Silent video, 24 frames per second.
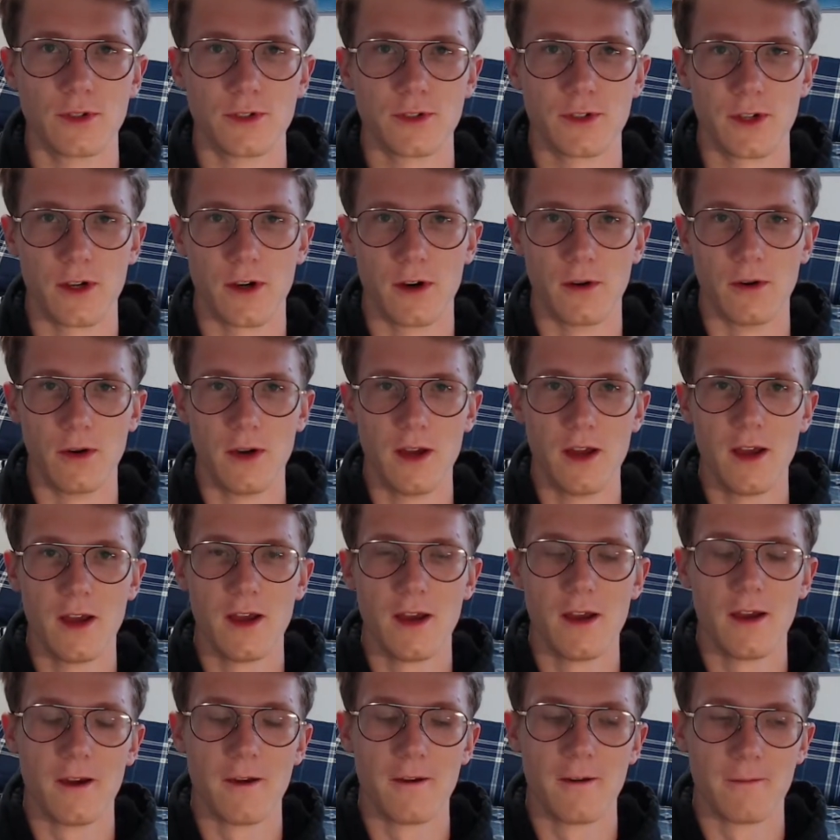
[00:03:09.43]
So
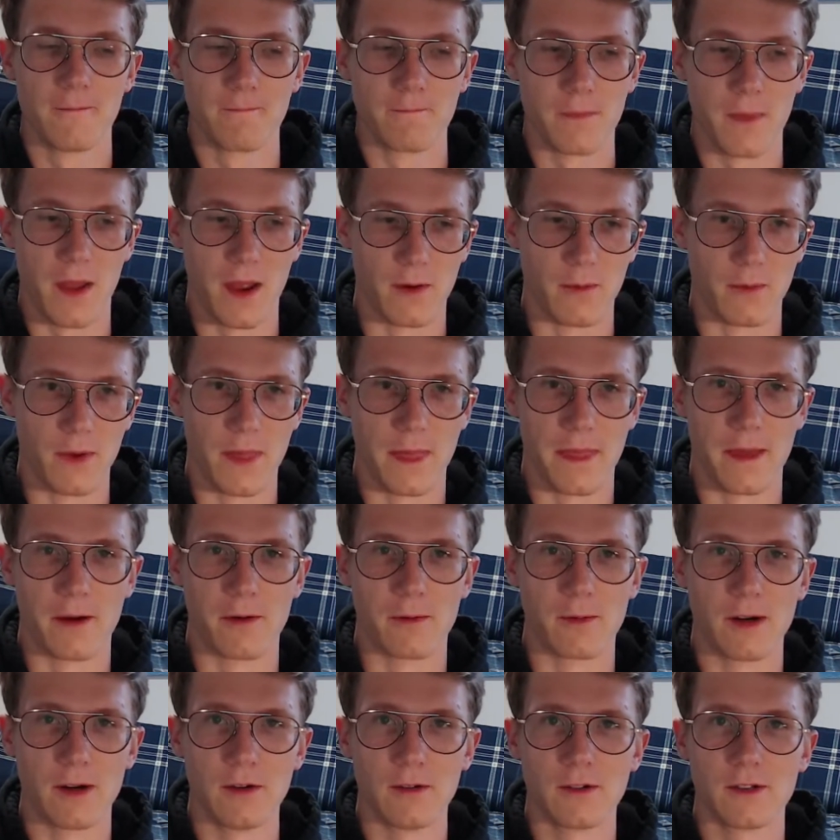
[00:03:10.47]
I went that
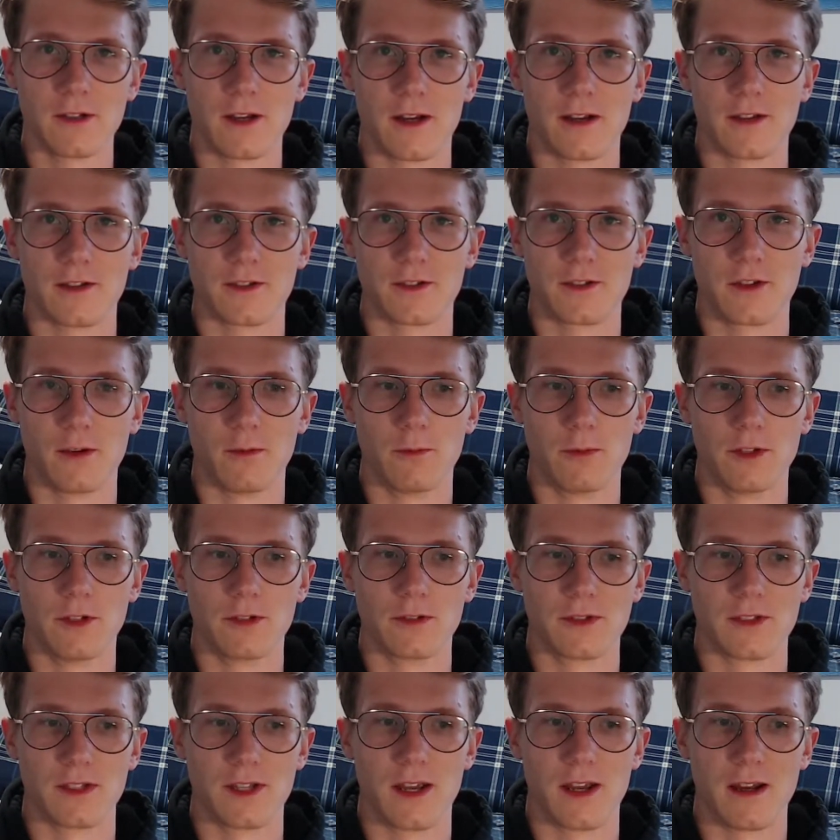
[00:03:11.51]
route. I installed
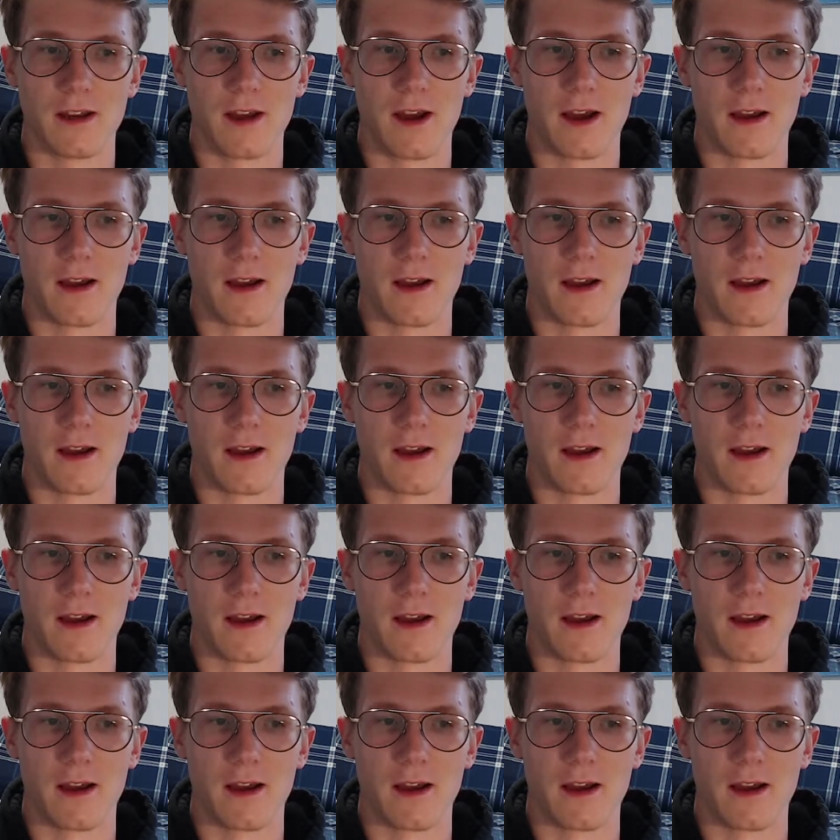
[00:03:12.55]
Windows 10.